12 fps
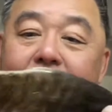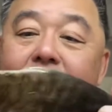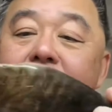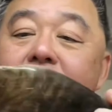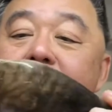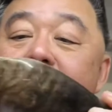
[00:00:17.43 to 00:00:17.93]

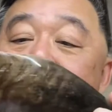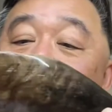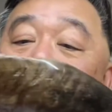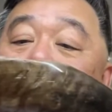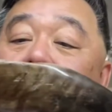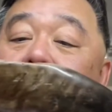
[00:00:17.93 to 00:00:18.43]
And this is a
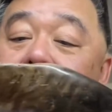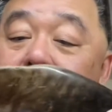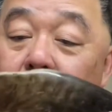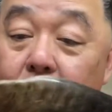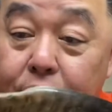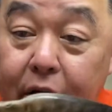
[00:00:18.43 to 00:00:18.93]
nice
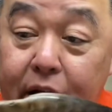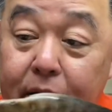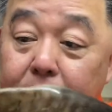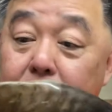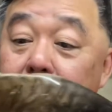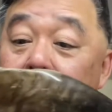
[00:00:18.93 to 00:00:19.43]
coffee
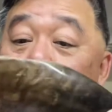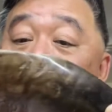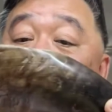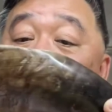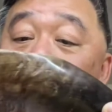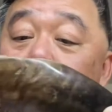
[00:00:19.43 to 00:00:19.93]

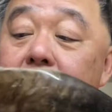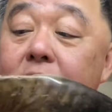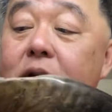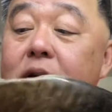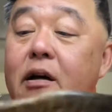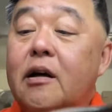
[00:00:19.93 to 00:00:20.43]
brown
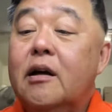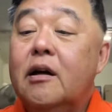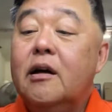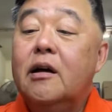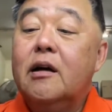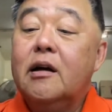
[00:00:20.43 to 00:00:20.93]

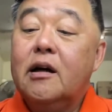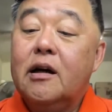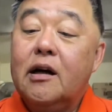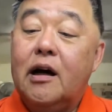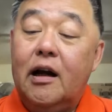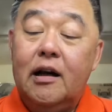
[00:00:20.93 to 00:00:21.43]

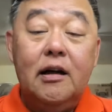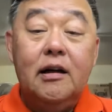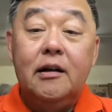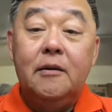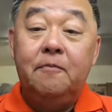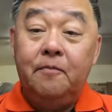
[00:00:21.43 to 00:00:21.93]

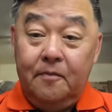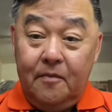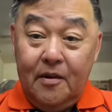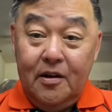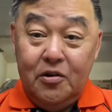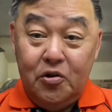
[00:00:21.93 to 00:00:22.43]
color
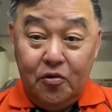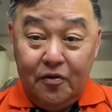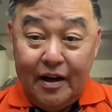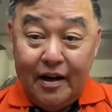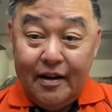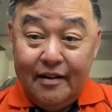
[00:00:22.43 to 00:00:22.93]

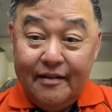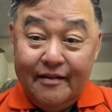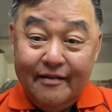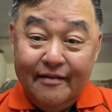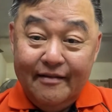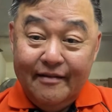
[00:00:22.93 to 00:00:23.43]
shofar.
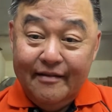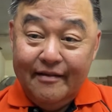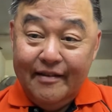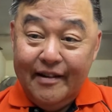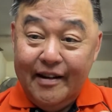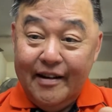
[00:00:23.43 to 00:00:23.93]

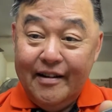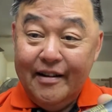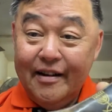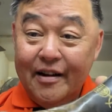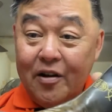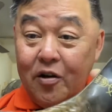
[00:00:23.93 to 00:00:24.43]
Yeah,
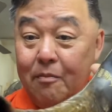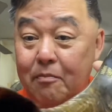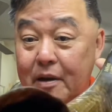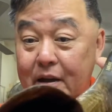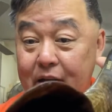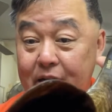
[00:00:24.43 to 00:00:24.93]

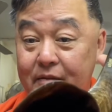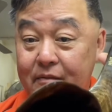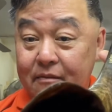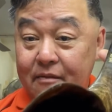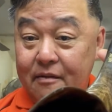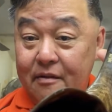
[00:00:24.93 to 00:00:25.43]
completed.
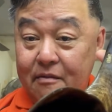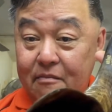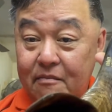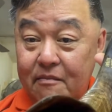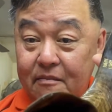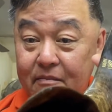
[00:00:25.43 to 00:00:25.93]

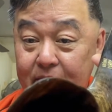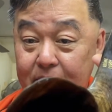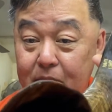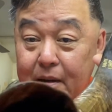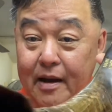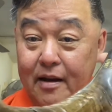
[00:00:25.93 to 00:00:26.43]

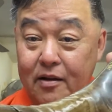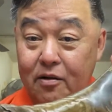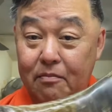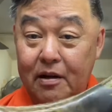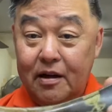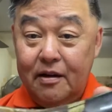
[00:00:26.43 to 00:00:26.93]
Bell
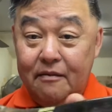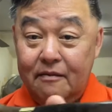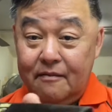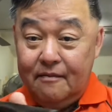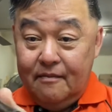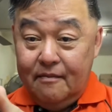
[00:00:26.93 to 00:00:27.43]
completed.
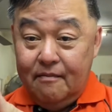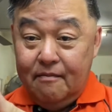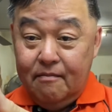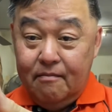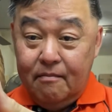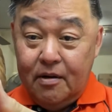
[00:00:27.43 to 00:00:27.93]

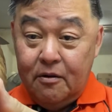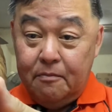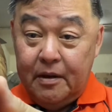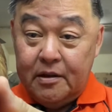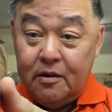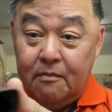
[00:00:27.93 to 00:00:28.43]

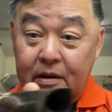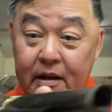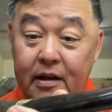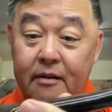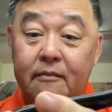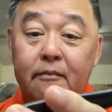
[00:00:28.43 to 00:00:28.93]
Mouthpiece completed.